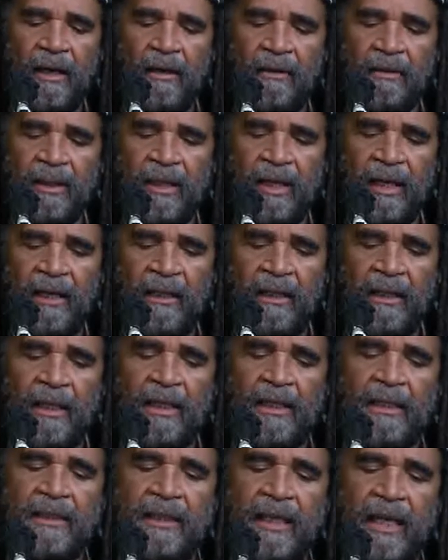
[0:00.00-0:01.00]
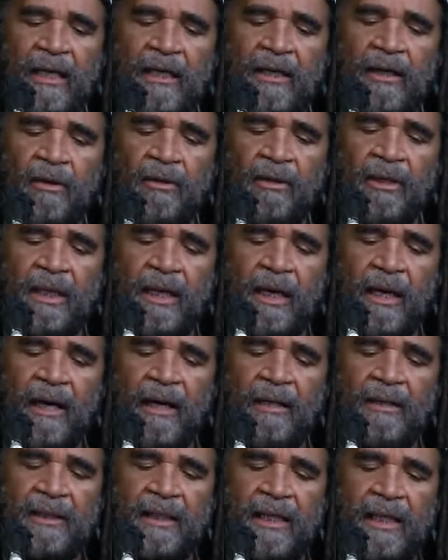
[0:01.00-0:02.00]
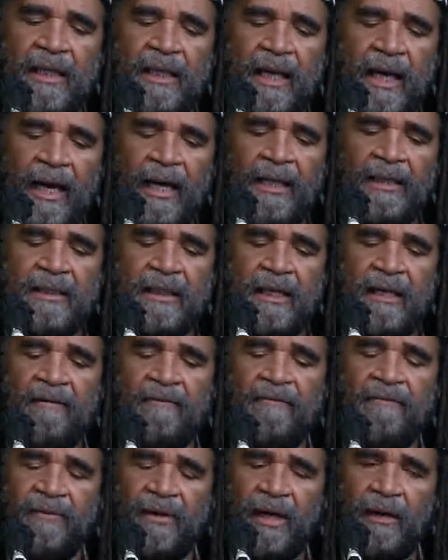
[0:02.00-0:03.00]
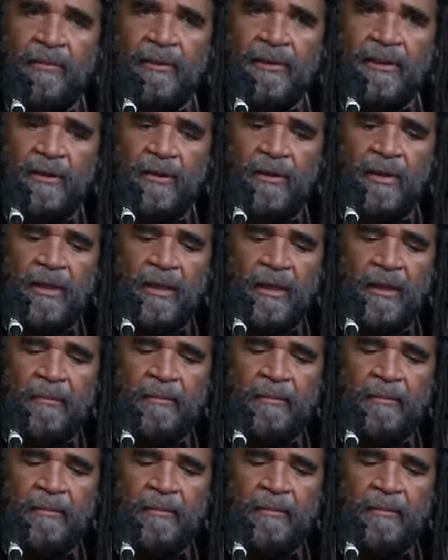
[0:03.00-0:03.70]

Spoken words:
Okay. Not only are they anti-inflammatory,